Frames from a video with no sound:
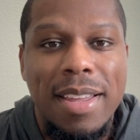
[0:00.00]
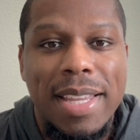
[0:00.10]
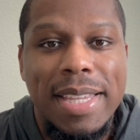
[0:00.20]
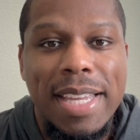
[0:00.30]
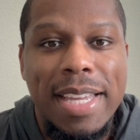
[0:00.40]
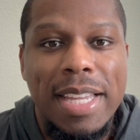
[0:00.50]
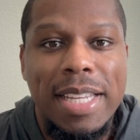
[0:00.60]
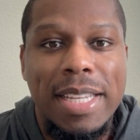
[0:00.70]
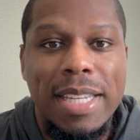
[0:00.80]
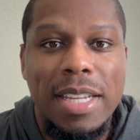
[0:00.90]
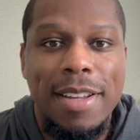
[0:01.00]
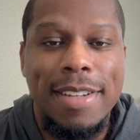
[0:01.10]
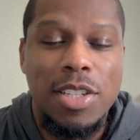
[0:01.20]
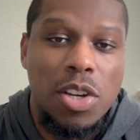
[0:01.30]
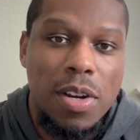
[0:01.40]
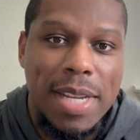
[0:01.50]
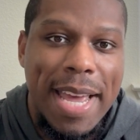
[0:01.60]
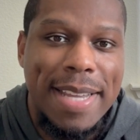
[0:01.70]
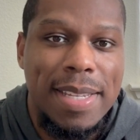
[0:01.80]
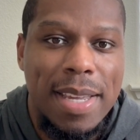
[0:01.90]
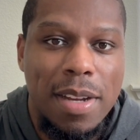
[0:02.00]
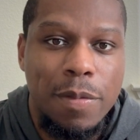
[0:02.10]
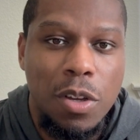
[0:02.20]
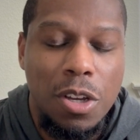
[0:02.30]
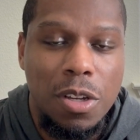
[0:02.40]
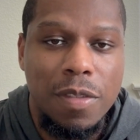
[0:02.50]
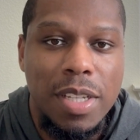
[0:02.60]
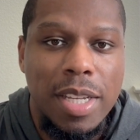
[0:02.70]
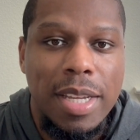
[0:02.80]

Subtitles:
then an attorney has to get involved,